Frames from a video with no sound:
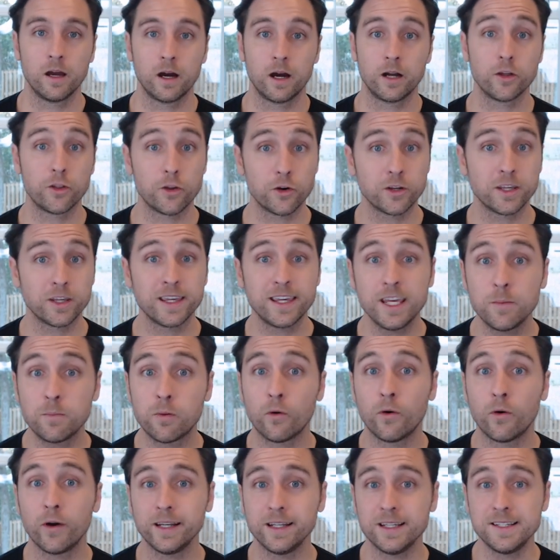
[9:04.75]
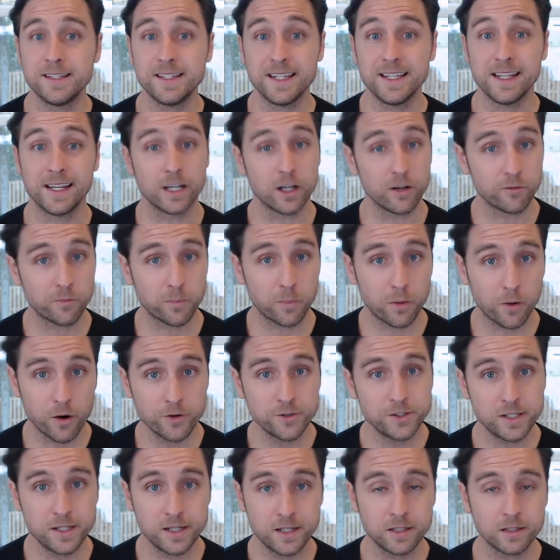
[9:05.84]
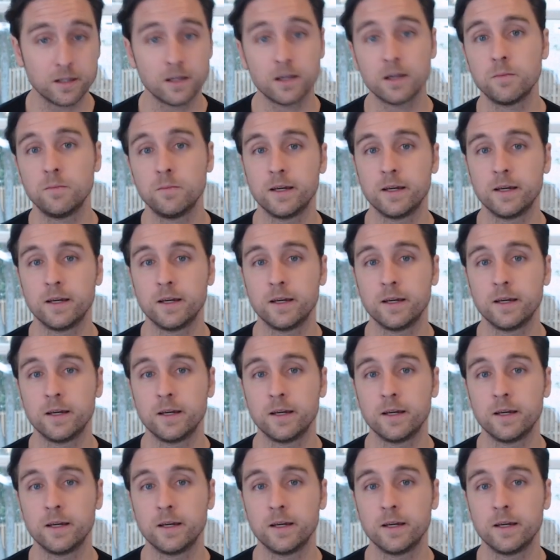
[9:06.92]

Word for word: Another key point is eating enough protein